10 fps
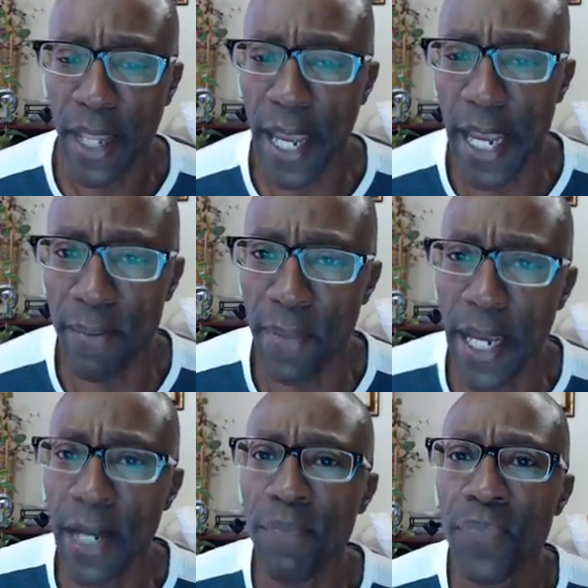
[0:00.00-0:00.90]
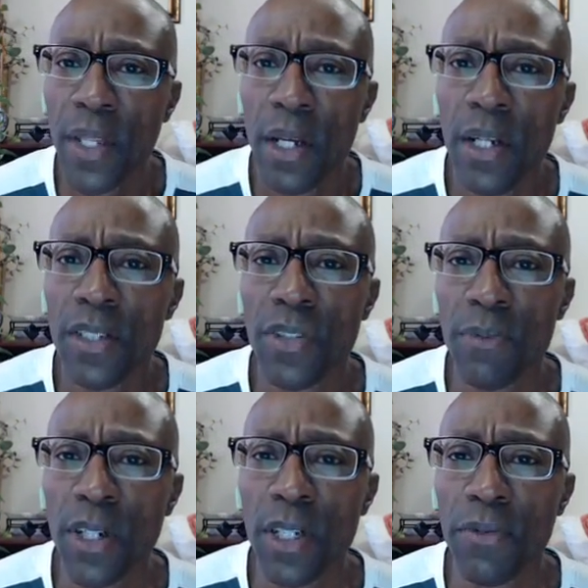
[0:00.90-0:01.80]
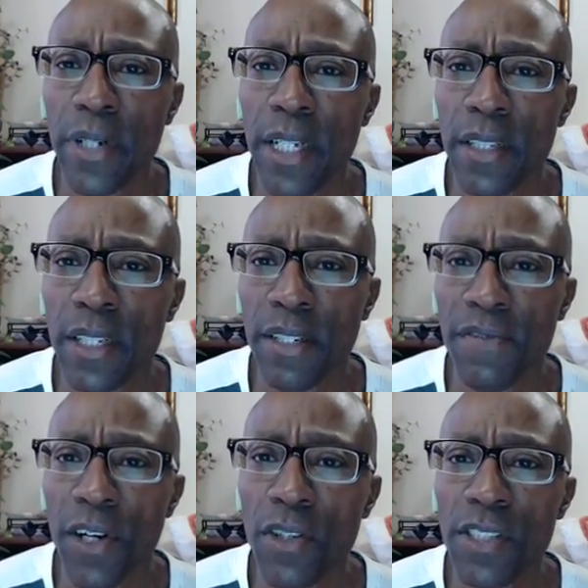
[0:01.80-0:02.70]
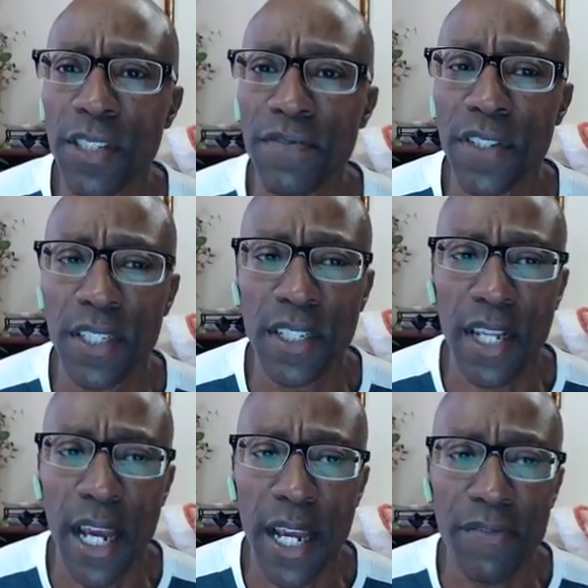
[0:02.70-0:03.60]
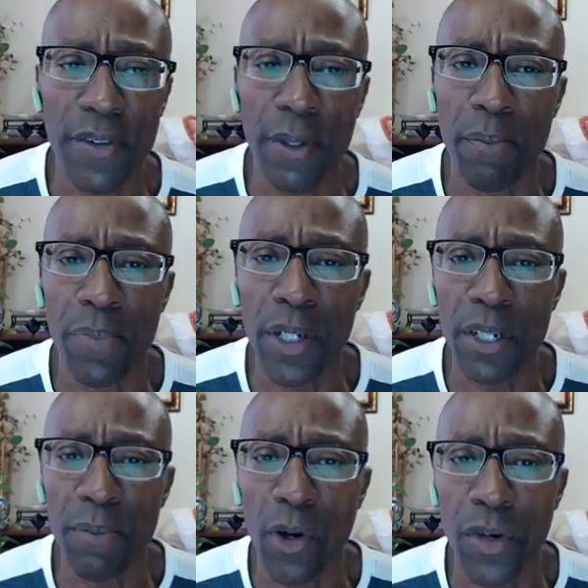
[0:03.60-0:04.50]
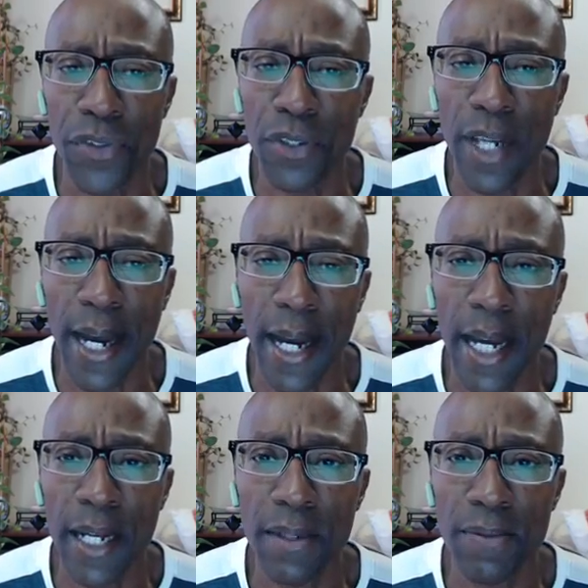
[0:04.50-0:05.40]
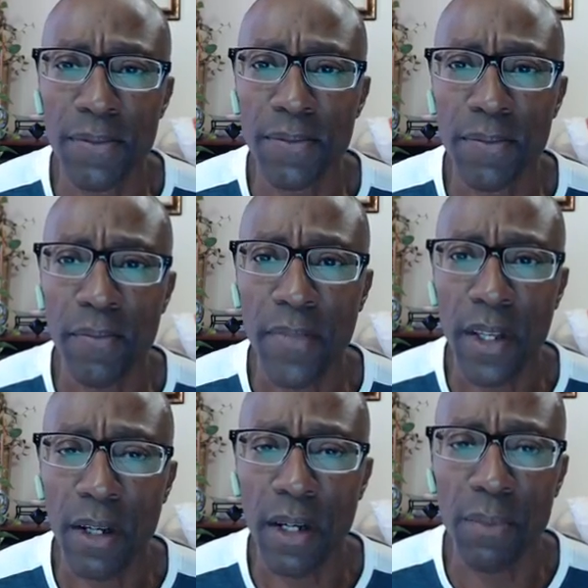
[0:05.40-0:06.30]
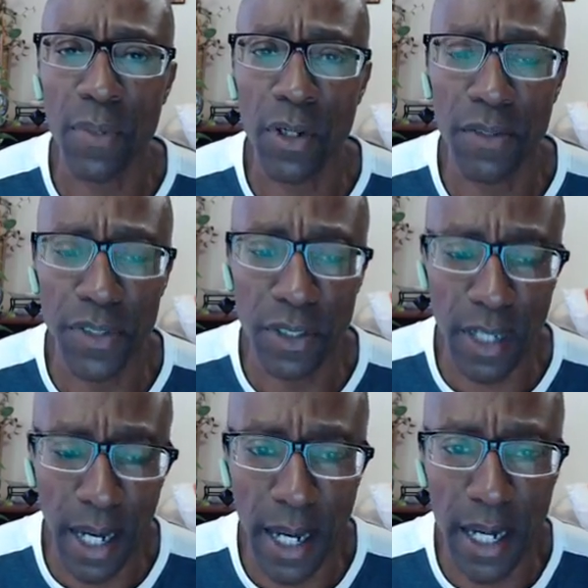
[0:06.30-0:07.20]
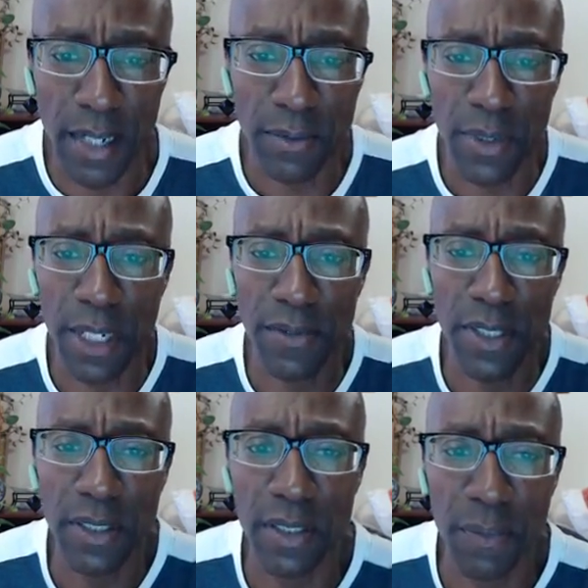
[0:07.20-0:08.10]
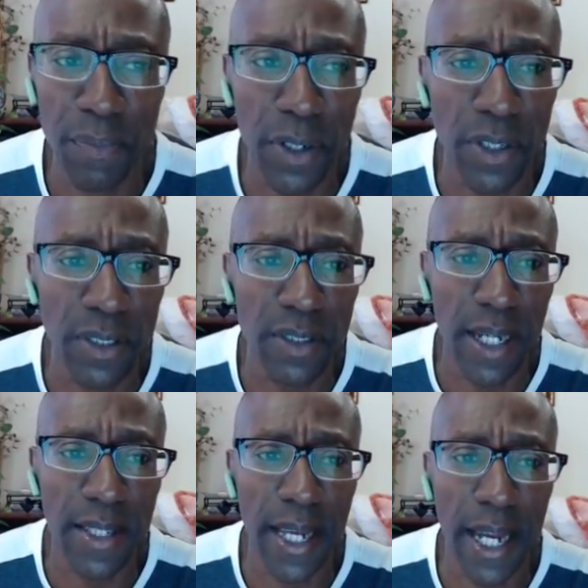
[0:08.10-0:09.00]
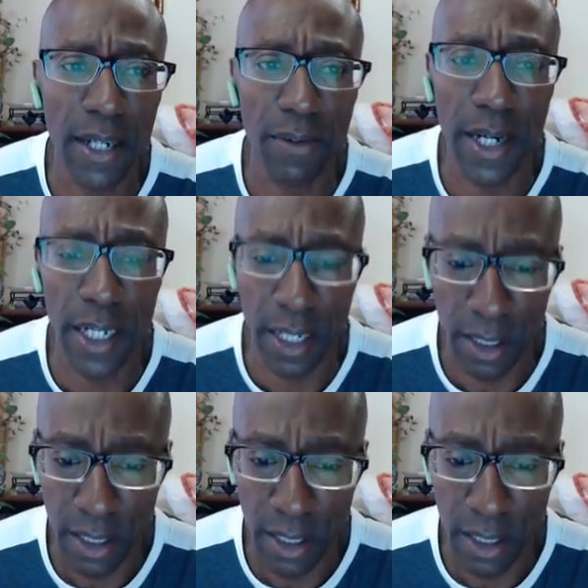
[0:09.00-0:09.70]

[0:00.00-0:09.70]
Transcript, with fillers: Amen. So I'm going to read the devotion for the day from the book More of You God. More of You God. Whenever this computer decides to act right.